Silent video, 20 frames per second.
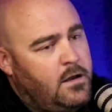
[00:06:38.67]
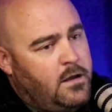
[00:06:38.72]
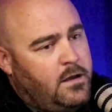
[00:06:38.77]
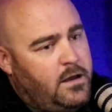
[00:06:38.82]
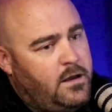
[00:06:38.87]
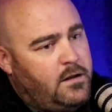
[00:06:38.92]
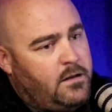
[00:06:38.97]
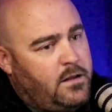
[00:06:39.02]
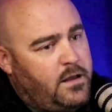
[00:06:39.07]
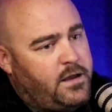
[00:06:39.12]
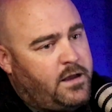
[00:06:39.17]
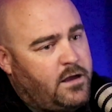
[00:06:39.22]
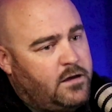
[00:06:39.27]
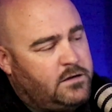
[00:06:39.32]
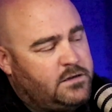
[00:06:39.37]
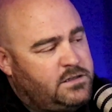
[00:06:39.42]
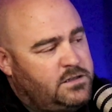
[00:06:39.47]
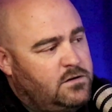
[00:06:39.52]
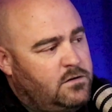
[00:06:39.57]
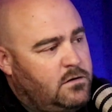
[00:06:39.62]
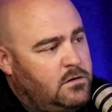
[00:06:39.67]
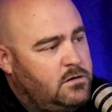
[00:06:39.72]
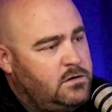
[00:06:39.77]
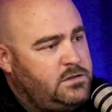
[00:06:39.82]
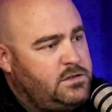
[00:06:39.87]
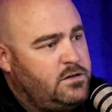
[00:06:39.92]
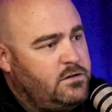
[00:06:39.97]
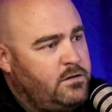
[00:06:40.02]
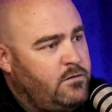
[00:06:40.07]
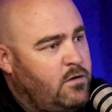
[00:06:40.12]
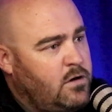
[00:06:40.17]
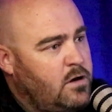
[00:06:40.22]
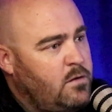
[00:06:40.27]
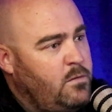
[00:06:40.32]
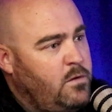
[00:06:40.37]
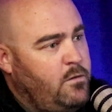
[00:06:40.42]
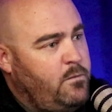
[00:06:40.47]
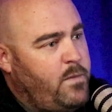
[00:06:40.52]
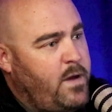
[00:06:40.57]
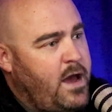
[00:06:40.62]
in Lake Elsinore, so he wanted to
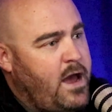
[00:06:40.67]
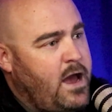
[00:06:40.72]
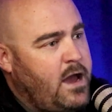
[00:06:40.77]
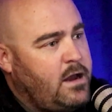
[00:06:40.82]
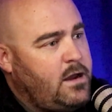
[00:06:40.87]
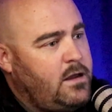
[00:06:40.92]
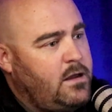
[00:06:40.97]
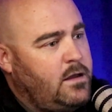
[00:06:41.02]
move back,